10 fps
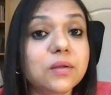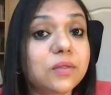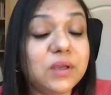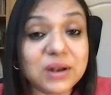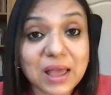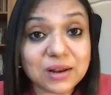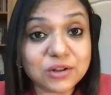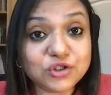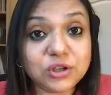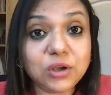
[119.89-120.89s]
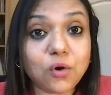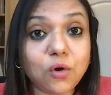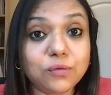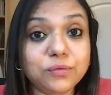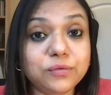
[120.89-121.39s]
The analogy
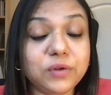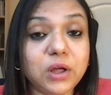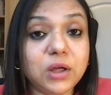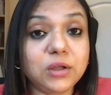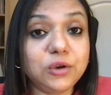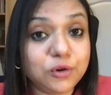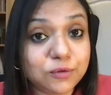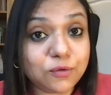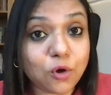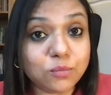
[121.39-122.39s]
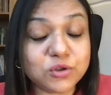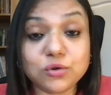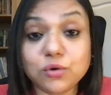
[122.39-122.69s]
of uh, uniforms is